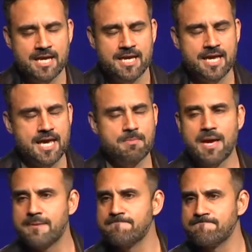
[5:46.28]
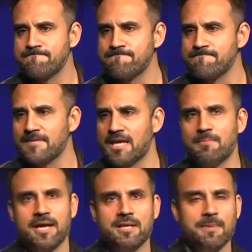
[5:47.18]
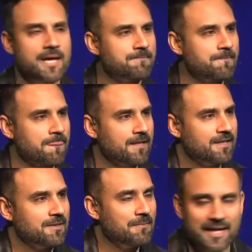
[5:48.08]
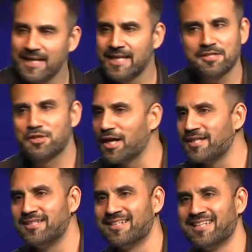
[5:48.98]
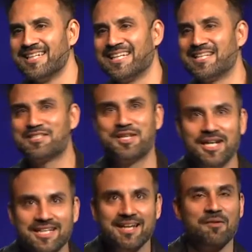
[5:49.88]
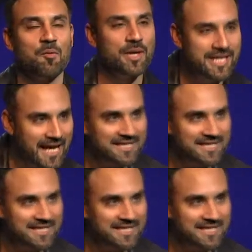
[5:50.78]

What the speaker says: Amen. Amen. Amen. Man, it is good. It is good weekend to